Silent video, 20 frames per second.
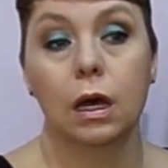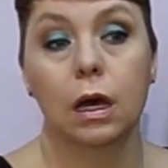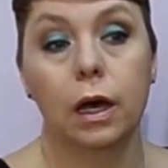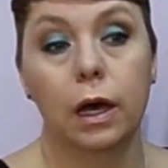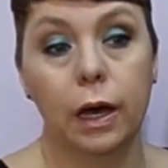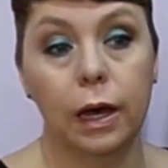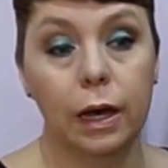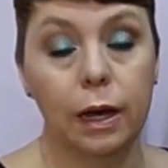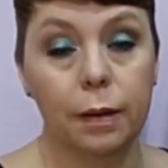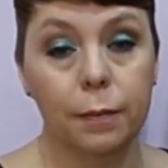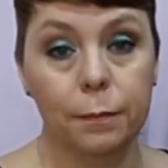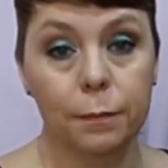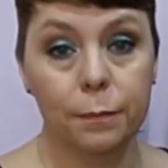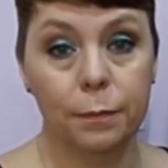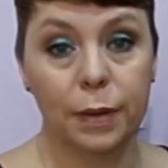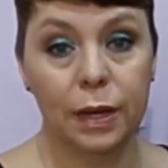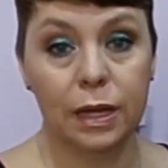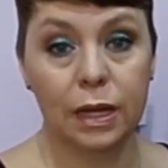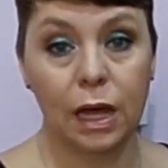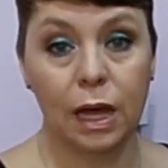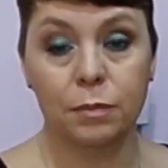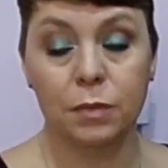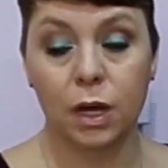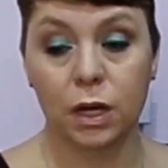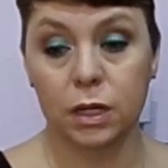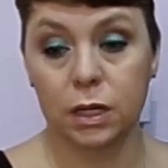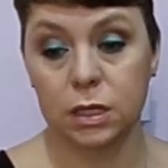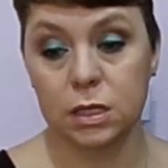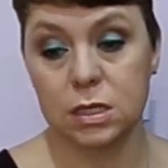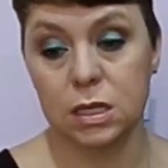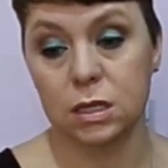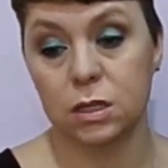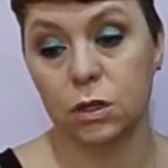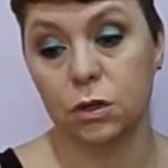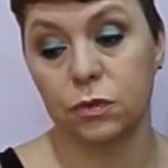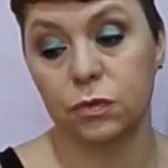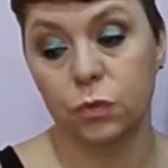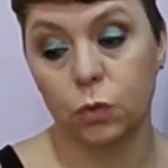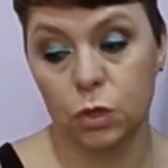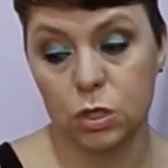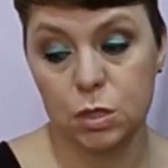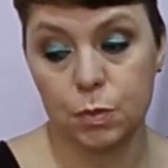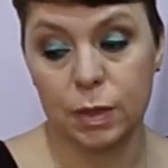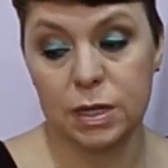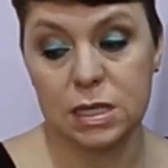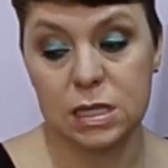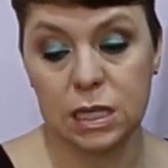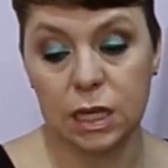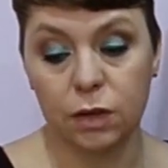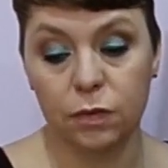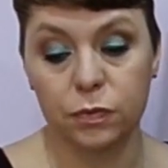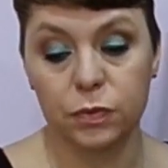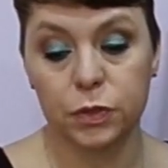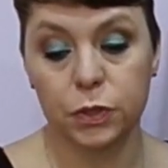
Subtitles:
but I'm not going to sit there and force myself